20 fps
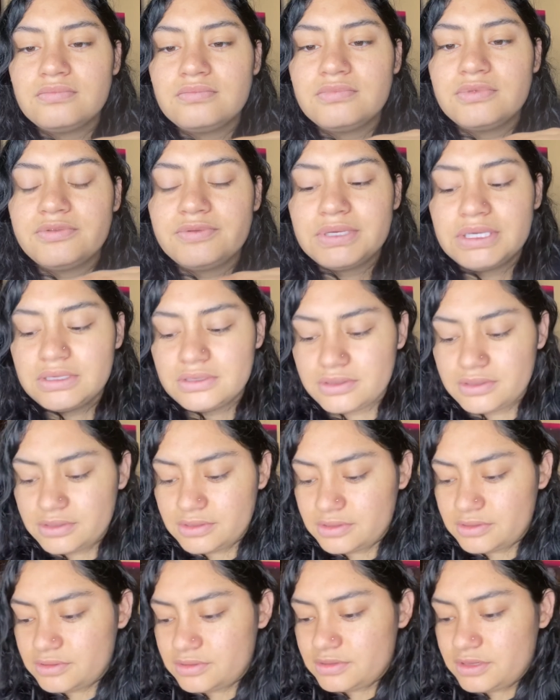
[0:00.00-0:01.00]
Maybe because
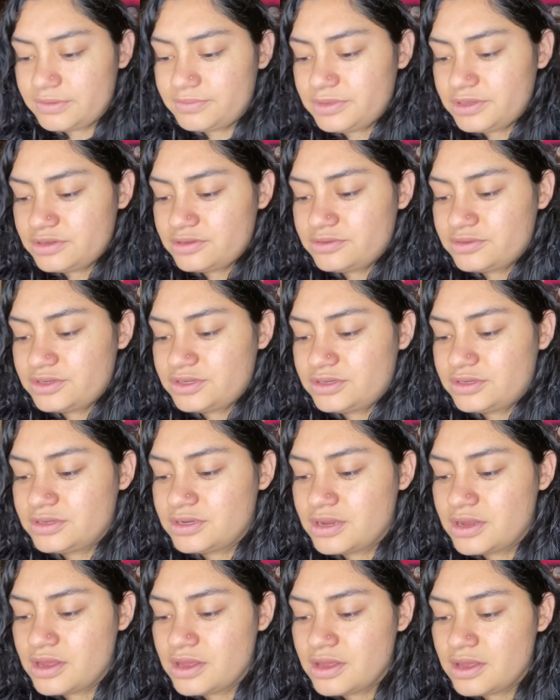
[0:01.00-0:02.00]
it's, let me switch
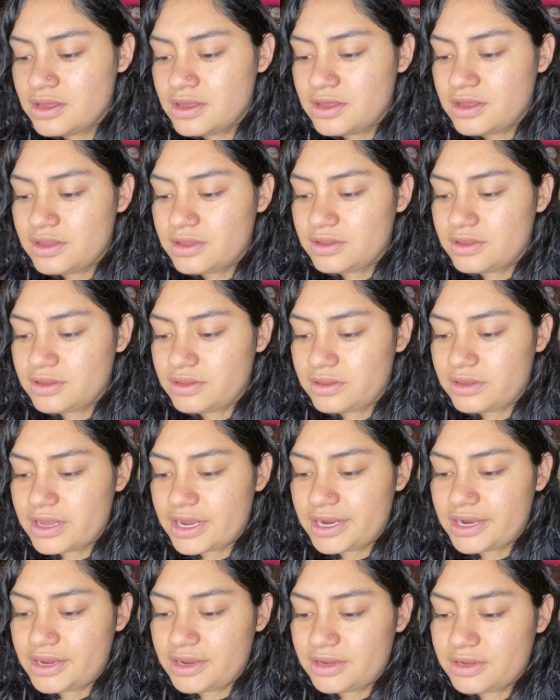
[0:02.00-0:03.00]
the
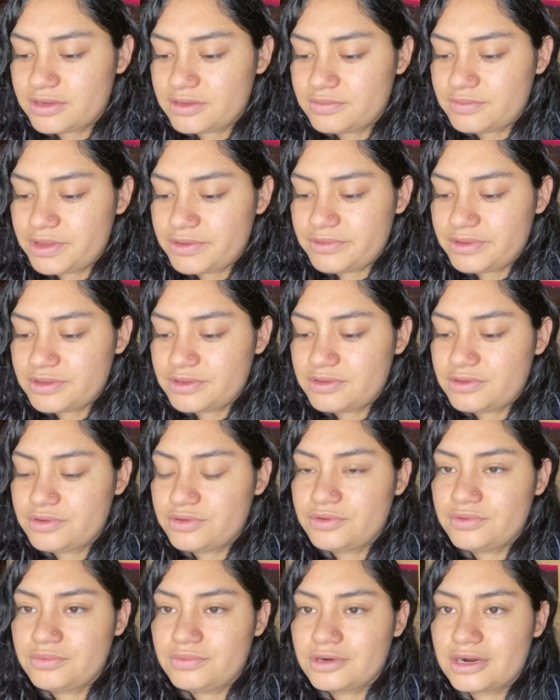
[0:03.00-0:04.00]
lighting, because maybe it's
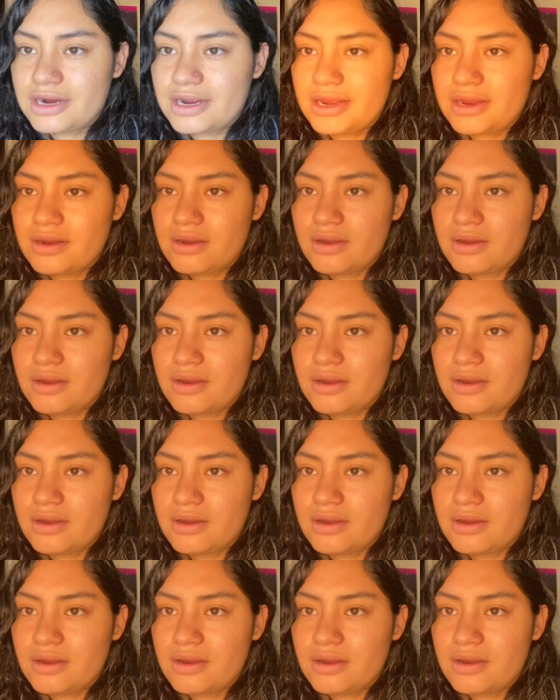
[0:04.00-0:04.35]
too bright.